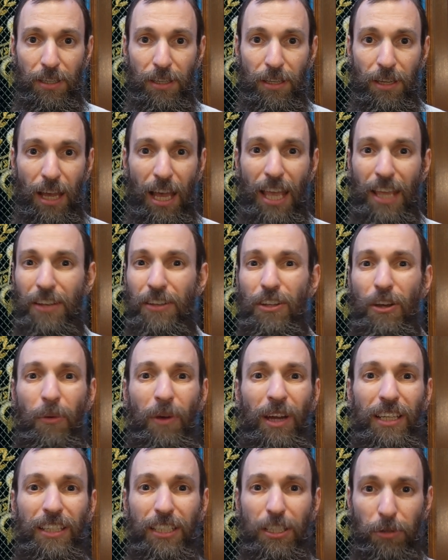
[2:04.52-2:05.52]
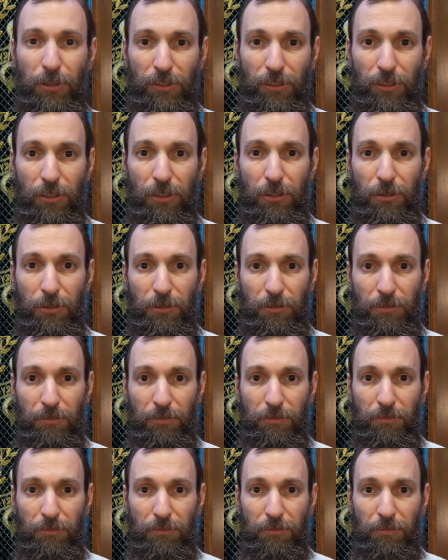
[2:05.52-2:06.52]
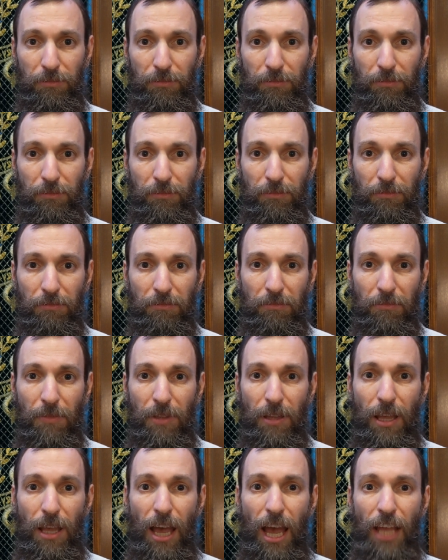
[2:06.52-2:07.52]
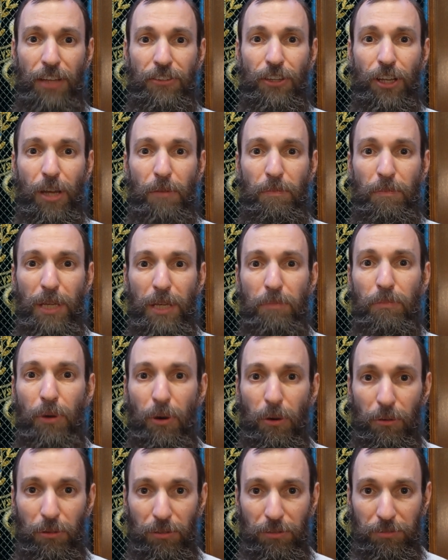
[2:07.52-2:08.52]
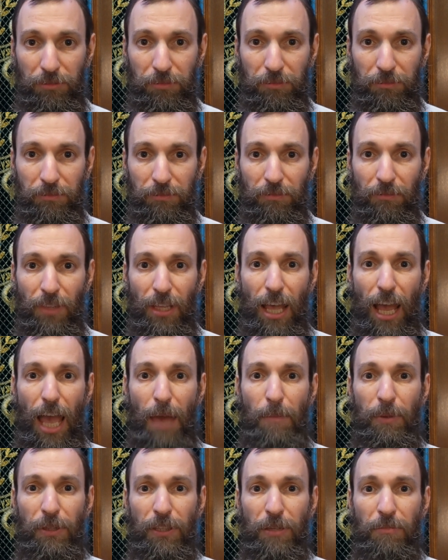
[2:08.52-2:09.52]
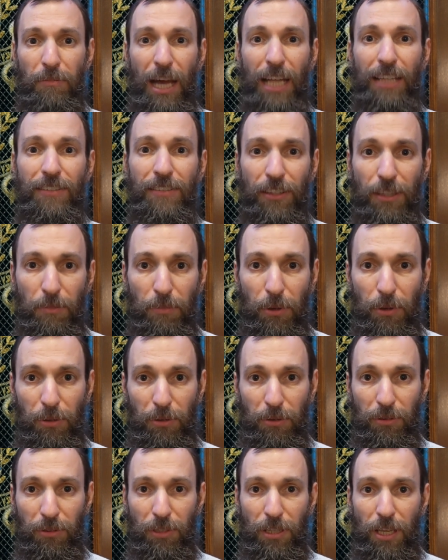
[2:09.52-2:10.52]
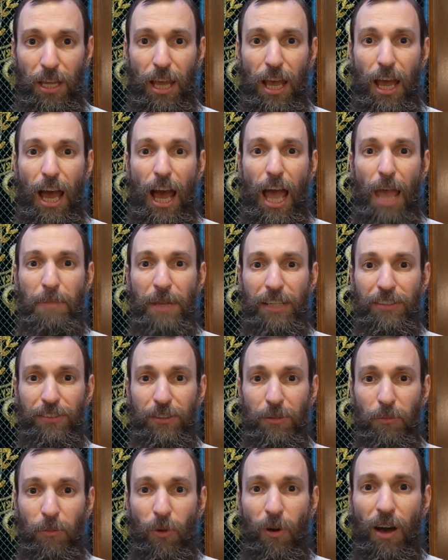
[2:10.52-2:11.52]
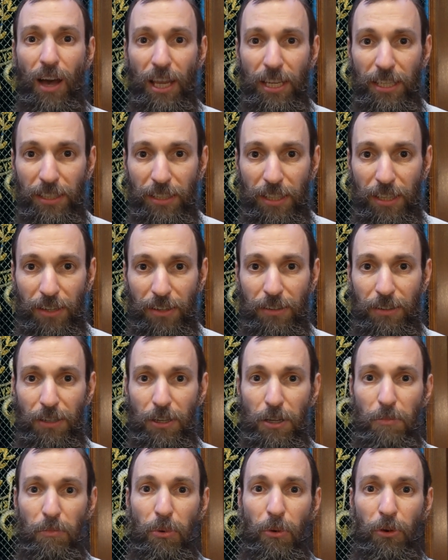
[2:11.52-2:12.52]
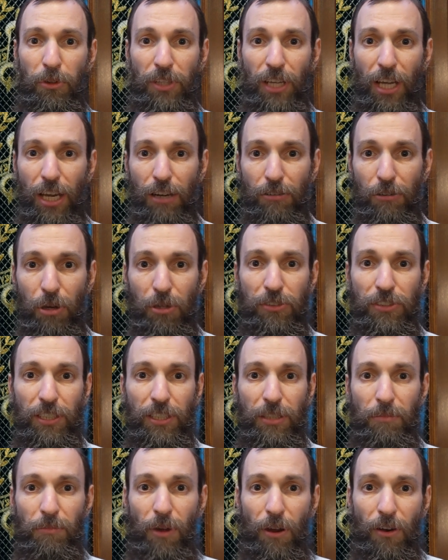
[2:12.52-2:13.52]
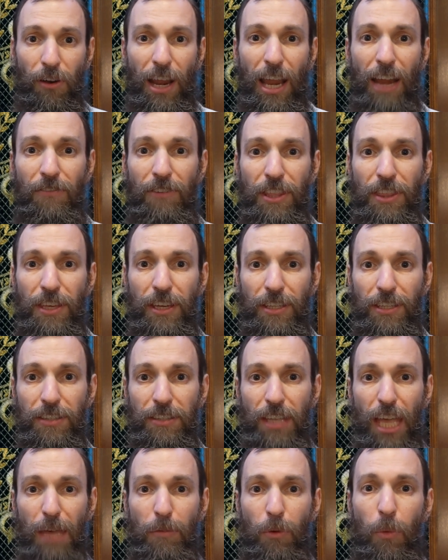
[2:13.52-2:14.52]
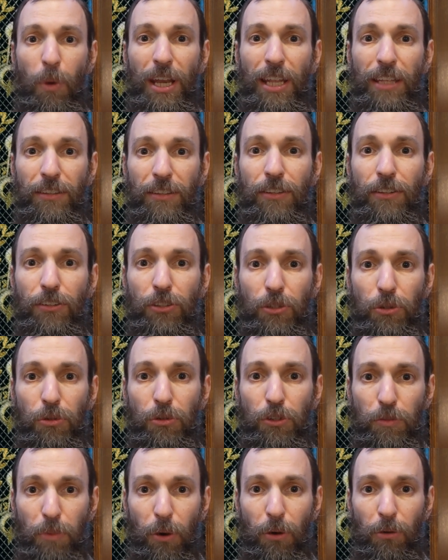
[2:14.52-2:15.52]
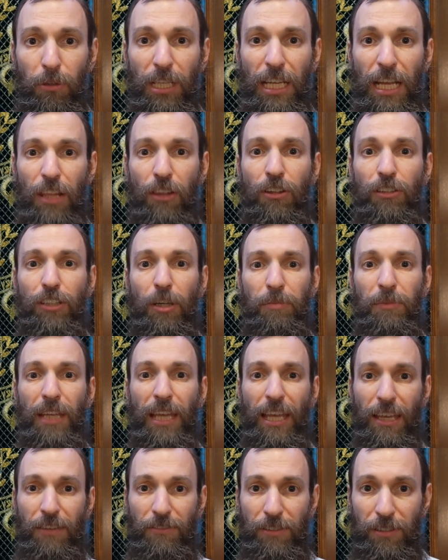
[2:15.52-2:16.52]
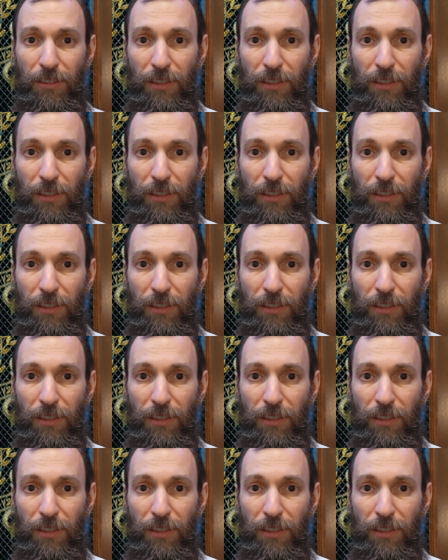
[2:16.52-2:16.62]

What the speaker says: I had no idea what to do. I took a big bowl, I put the matzah in the bowl, I mixed some wine in there, poured the charosset, the mar, everything on the table went into this huge bowl, and I looked up to heaven.